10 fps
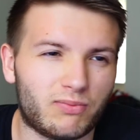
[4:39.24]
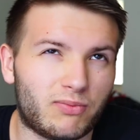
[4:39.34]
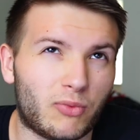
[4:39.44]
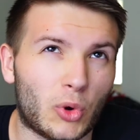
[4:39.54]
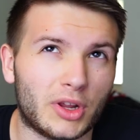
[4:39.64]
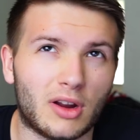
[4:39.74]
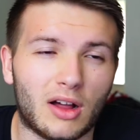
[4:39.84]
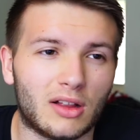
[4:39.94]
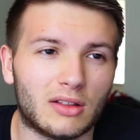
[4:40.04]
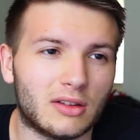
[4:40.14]

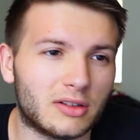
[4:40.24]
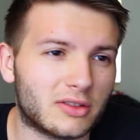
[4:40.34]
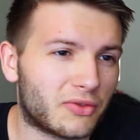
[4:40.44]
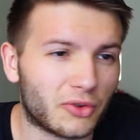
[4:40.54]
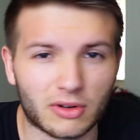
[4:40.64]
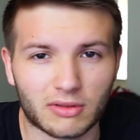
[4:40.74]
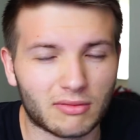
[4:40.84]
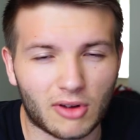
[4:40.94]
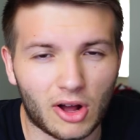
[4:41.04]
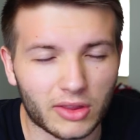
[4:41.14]
$40 for
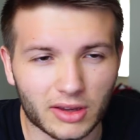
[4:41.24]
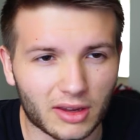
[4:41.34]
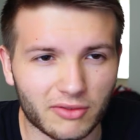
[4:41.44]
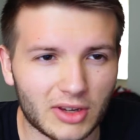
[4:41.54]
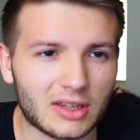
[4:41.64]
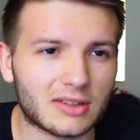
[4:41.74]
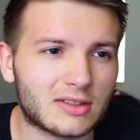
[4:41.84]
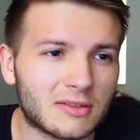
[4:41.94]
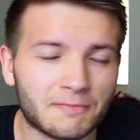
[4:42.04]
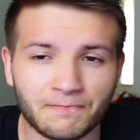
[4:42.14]
all the
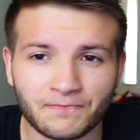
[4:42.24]
convenience.